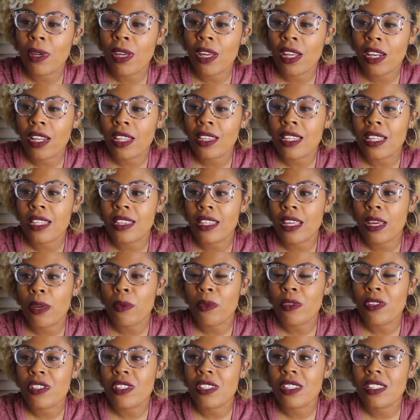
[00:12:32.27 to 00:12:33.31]
beginning that they
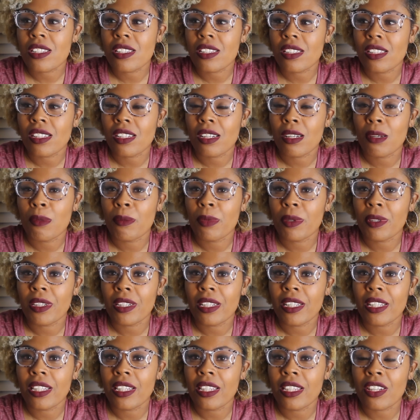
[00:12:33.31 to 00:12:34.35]
were just
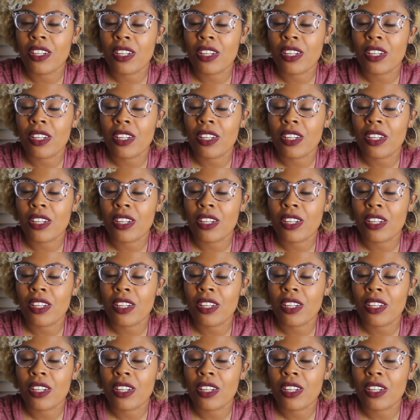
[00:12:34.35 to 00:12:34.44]
completely,